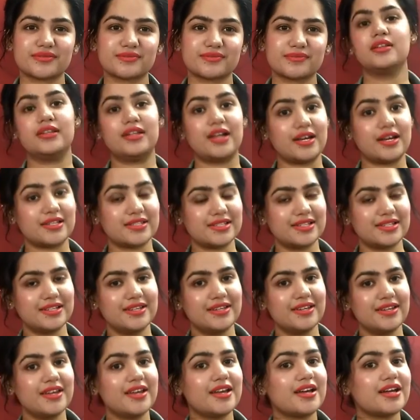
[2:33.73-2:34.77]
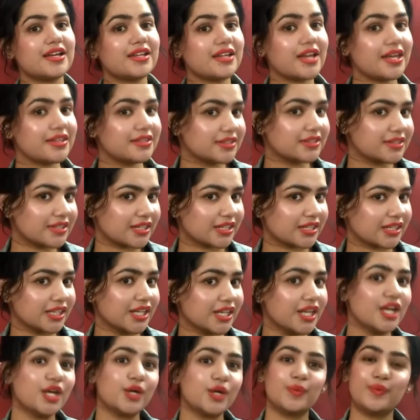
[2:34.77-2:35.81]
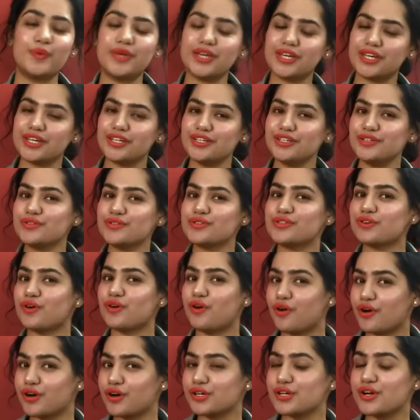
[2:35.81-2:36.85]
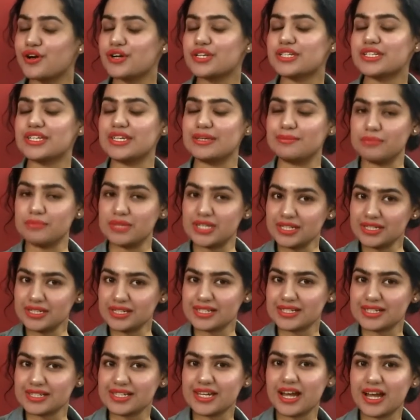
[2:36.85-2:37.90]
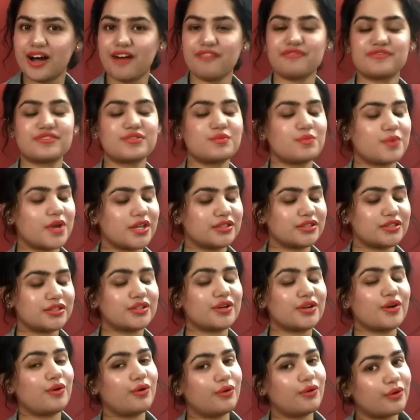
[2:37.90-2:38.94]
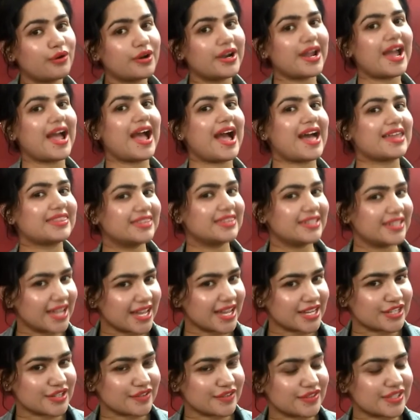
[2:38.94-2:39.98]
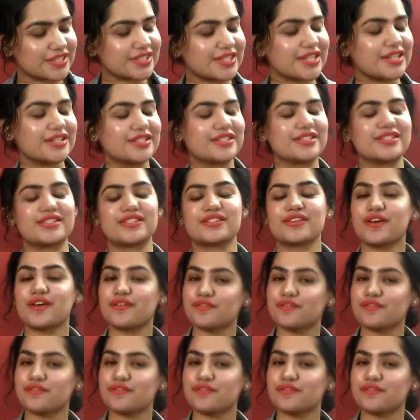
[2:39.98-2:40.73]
Lastly, another thing, we can use or not immediately after whether or at the end of the sentence.